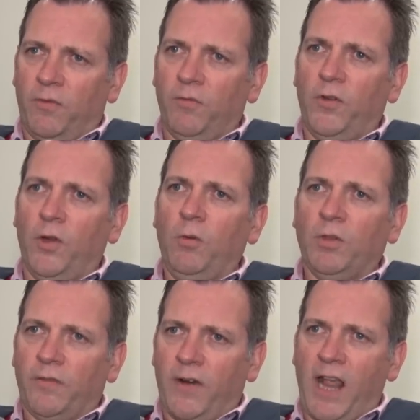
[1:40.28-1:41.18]
different
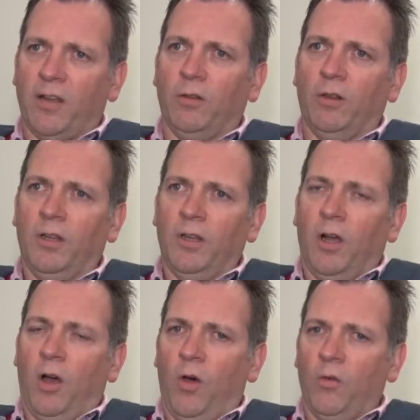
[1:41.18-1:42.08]
view, a different angle
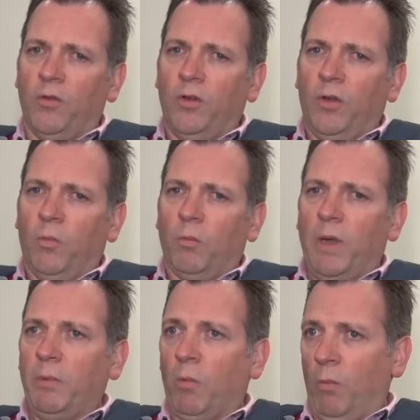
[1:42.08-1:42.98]
on
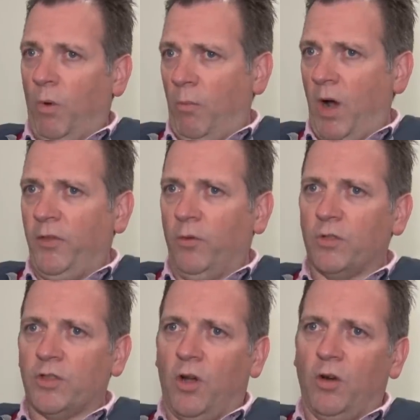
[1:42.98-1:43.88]
maybe what my
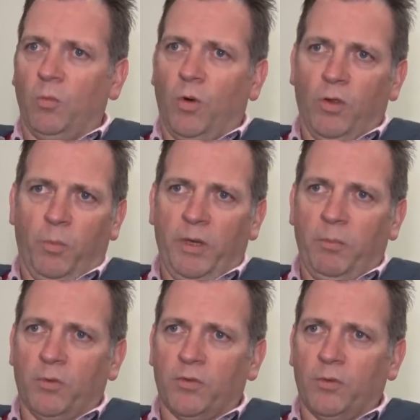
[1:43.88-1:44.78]
thoughts are and what other
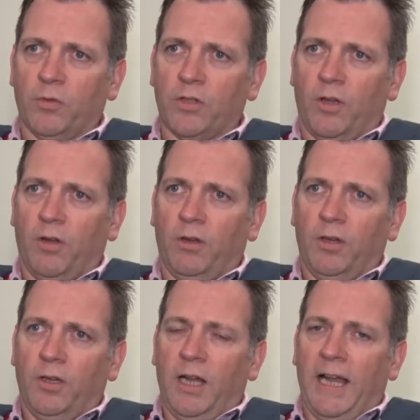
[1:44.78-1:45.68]
people's thoughts
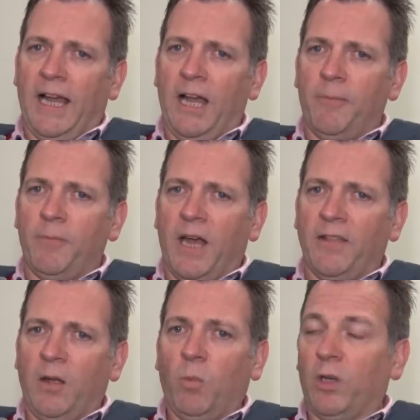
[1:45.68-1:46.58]
are.
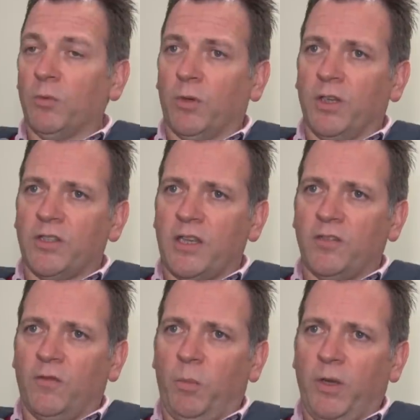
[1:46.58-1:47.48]
And then we come to a
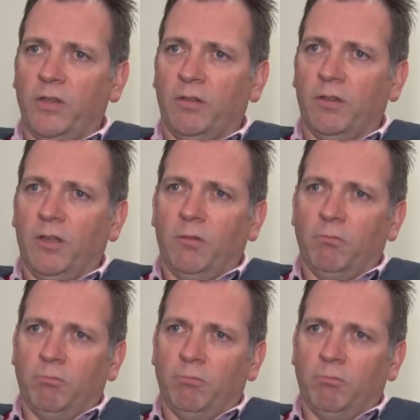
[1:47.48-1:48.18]
consensus of opinion.